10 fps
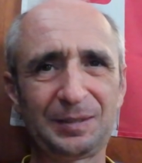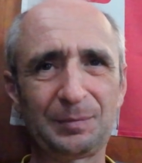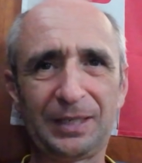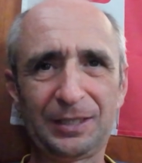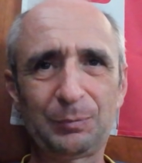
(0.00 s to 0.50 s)

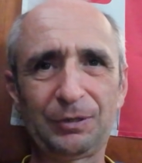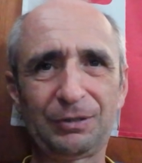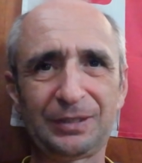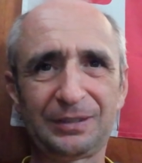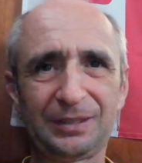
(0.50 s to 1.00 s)
my
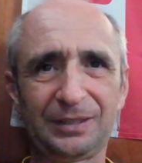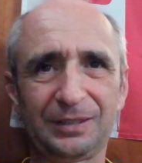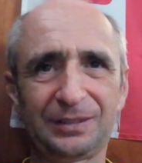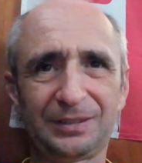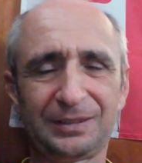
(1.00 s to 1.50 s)
experience
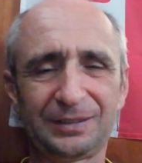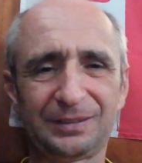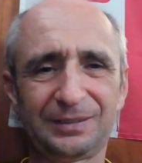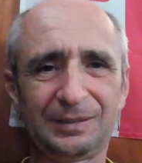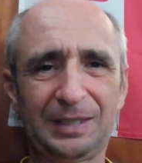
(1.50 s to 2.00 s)
is
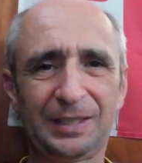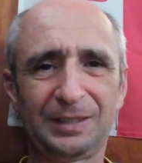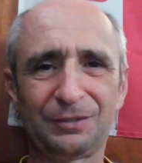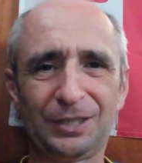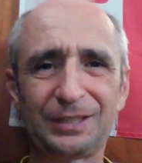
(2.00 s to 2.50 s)

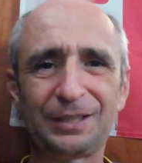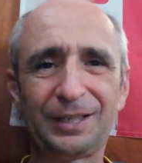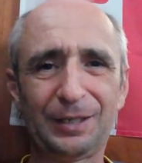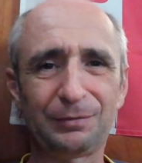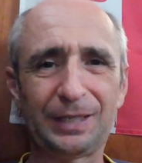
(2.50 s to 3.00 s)
I rather
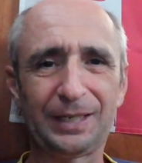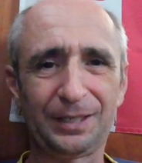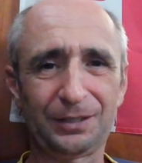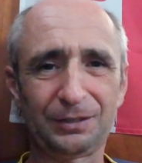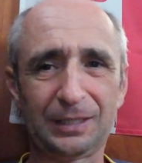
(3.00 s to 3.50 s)
have an
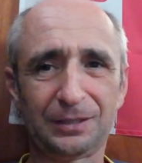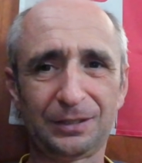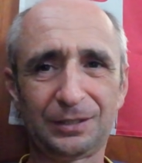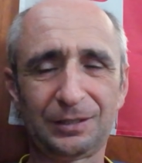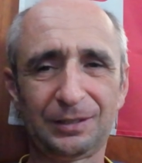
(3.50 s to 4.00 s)
anchor that
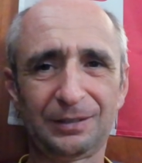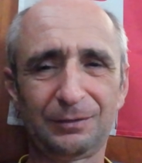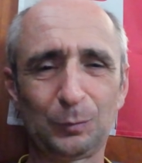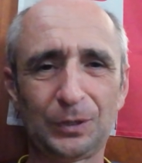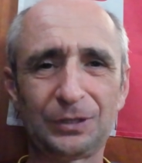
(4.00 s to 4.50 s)
is
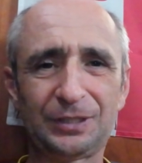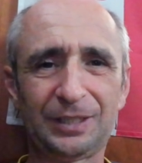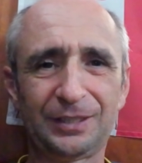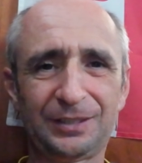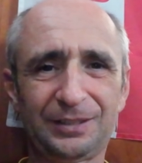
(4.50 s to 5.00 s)
one
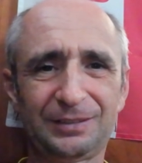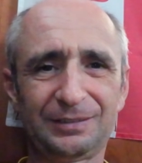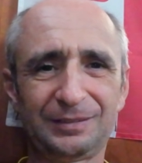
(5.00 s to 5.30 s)
size